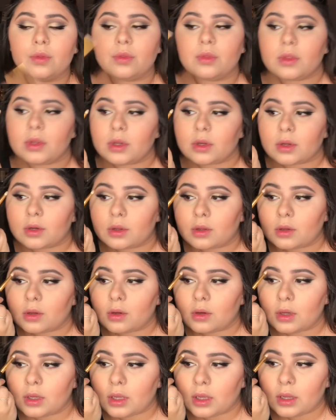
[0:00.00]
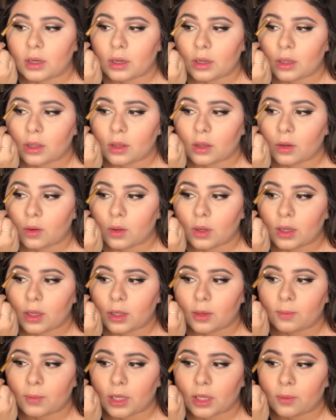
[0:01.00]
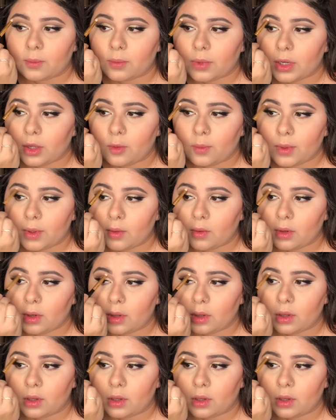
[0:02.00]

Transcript: Then I'm going to go ahead and go on my brow bone.